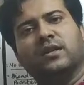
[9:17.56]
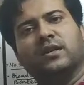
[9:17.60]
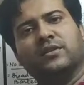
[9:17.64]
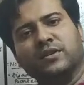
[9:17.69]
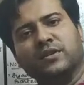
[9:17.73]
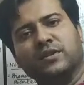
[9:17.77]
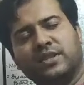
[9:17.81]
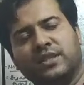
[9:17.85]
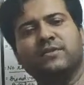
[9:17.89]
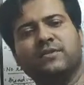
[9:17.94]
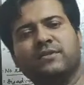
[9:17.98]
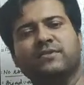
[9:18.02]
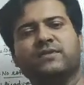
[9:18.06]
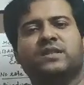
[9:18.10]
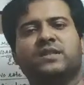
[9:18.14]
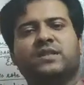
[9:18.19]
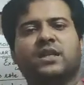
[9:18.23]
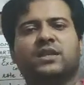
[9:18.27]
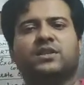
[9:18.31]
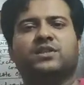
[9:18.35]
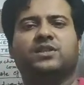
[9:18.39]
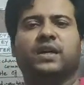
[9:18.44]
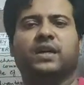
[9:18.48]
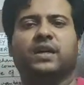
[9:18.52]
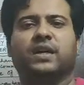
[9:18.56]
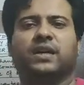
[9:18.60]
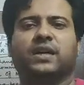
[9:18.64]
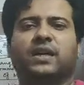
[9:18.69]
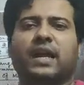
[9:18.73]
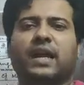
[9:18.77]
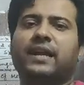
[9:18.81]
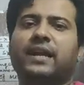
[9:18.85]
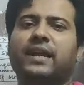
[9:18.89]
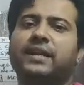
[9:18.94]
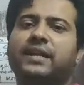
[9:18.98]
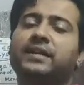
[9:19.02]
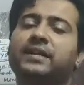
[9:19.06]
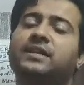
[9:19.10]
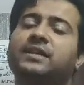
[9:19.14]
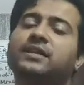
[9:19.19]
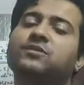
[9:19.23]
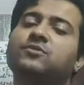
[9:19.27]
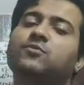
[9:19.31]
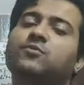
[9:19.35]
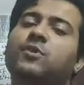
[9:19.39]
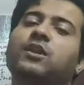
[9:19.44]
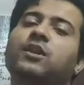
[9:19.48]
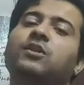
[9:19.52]
receives the check, and it
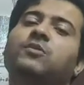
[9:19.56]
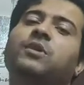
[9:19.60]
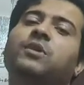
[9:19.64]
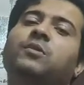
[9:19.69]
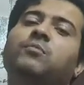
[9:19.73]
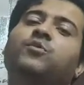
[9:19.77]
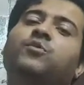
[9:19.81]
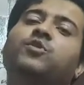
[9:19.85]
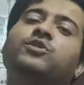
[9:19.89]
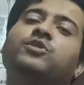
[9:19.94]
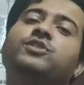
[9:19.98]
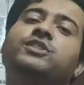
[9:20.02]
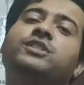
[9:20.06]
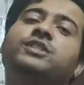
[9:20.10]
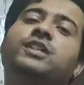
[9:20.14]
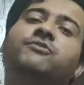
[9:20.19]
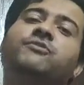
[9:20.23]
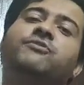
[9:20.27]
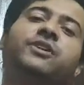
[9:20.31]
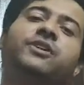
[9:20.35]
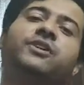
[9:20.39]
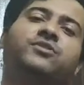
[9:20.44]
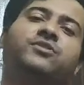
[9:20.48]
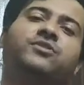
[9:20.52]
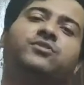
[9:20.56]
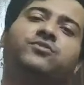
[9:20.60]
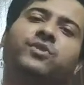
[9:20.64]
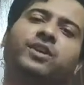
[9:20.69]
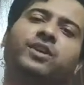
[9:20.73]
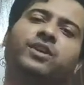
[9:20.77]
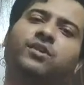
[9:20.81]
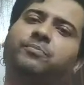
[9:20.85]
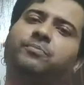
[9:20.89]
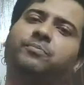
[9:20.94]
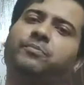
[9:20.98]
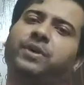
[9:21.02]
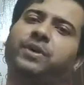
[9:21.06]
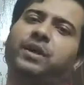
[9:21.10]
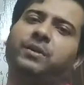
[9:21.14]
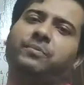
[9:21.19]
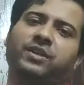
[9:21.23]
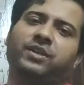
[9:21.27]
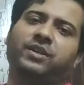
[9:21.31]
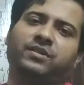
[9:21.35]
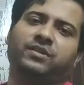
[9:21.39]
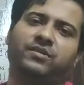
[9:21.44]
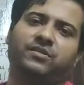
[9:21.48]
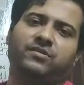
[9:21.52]
is one of the most safest way of
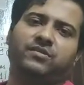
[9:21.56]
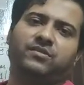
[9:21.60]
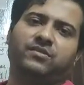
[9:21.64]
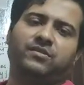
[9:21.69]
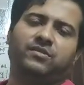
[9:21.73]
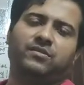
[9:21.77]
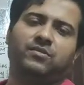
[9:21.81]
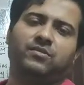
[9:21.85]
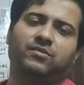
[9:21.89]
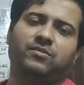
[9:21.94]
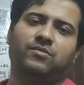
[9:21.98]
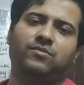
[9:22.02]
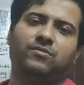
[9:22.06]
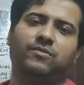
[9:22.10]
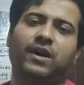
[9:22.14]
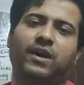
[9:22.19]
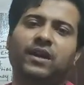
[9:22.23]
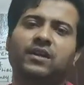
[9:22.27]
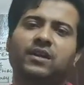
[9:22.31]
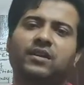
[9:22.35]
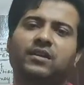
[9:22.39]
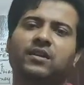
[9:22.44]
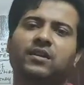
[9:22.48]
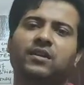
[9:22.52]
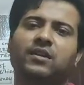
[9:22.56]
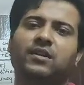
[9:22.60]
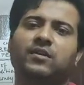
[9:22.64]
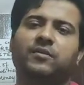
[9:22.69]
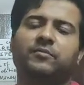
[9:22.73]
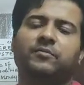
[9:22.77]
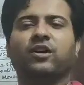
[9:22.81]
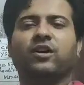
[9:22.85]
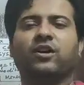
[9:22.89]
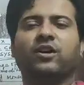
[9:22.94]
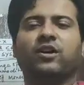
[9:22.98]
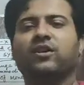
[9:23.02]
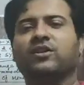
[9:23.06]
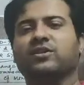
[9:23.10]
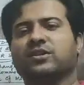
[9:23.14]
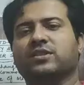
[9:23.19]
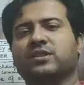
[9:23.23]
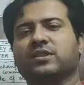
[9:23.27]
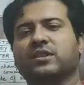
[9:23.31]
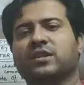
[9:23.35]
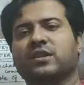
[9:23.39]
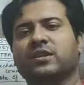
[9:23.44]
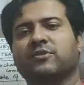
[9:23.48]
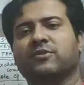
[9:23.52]
payment. Why?
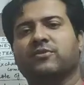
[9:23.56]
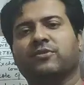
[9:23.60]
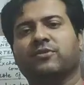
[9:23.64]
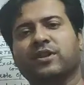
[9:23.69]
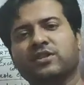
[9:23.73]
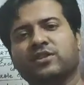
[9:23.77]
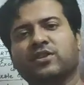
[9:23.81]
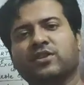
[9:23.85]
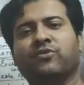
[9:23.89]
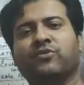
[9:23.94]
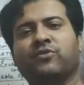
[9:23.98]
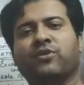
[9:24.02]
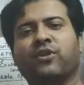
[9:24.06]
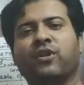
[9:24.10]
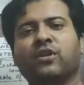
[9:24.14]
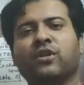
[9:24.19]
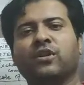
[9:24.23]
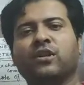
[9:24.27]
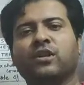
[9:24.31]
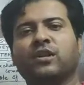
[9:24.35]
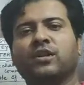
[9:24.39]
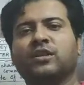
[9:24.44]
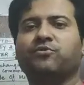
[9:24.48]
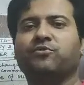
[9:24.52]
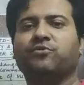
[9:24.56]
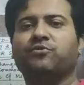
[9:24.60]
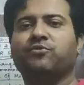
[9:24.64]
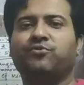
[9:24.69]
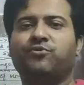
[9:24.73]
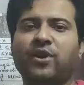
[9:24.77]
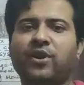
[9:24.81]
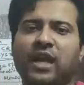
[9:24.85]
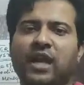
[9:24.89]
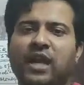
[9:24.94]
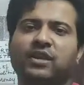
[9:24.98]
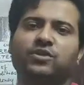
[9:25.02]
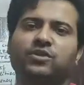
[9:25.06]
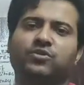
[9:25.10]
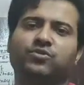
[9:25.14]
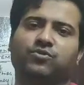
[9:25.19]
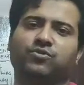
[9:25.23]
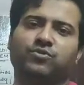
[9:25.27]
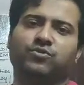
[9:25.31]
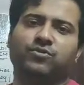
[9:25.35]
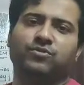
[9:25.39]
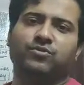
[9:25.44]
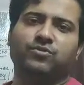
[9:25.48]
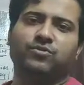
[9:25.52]
Because first of all, the
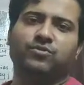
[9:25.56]
value